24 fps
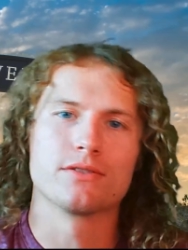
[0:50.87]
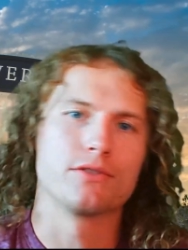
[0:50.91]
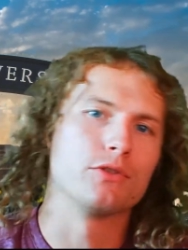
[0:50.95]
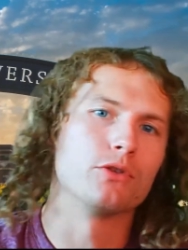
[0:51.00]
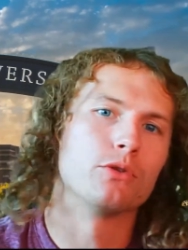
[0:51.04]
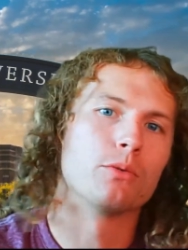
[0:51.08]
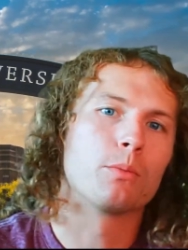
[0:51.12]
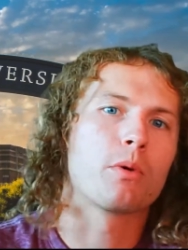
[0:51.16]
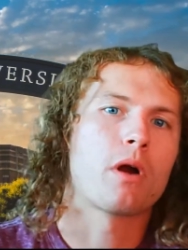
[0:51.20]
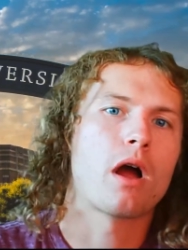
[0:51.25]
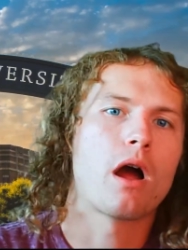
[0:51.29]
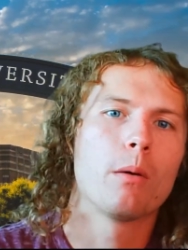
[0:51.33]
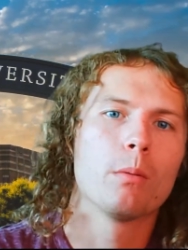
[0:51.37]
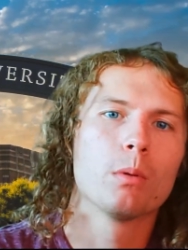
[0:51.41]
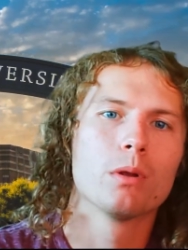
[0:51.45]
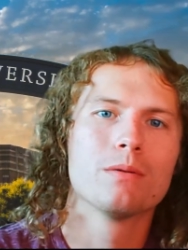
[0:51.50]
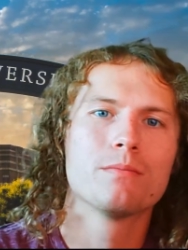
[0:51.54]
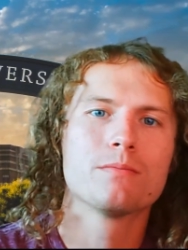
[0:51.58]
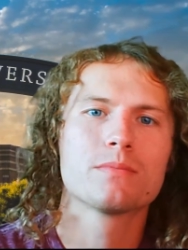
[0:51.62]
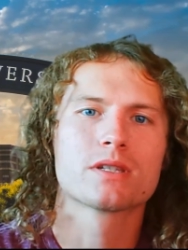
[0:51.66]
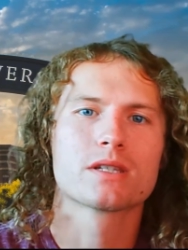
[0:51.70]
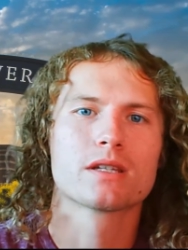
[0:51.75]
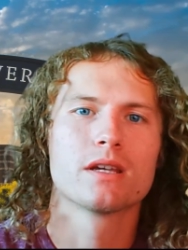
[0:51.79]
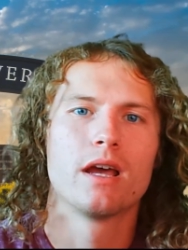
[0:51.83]
to
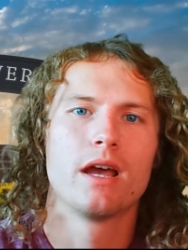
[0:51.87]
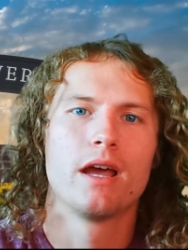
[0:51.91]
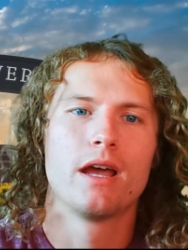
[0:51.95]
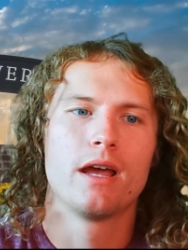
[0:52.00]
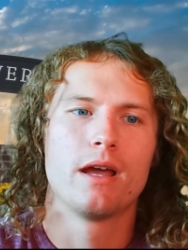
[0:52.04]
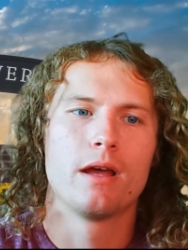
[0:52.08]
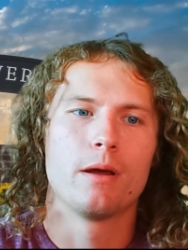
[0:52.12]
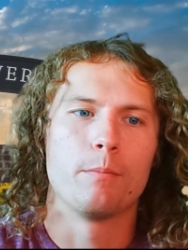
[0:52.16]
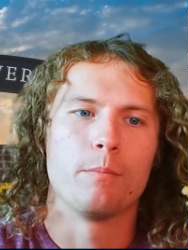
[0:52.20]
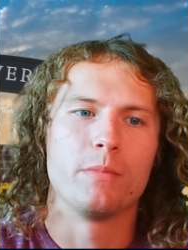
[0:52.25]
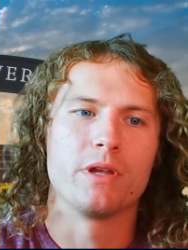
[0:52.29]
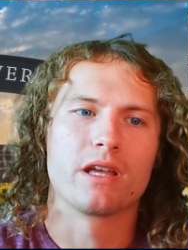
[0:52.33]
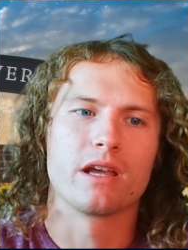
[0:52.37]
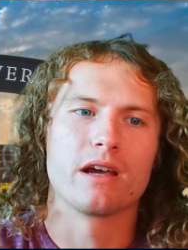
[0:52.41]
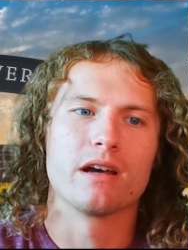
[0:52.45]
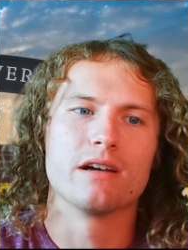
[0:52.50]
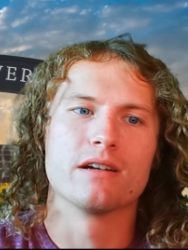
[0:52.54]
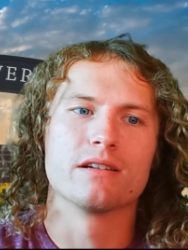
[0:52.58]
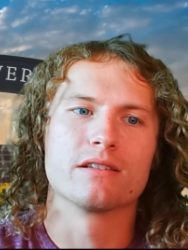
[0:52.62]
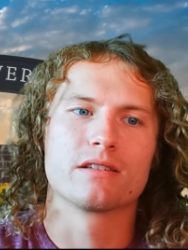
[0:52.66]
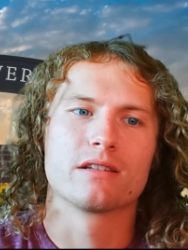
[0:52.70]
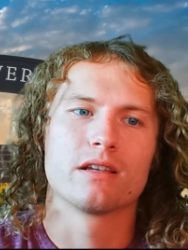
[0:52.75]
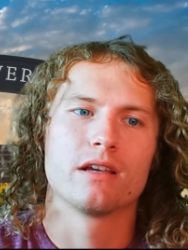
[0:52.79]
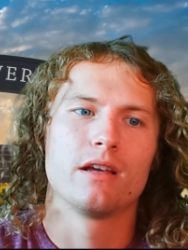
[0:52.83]
problems
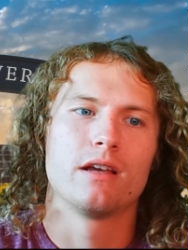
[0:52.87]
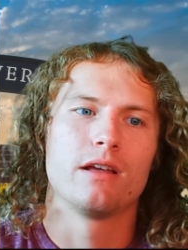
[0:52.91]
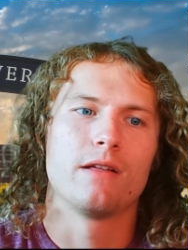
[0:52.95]
because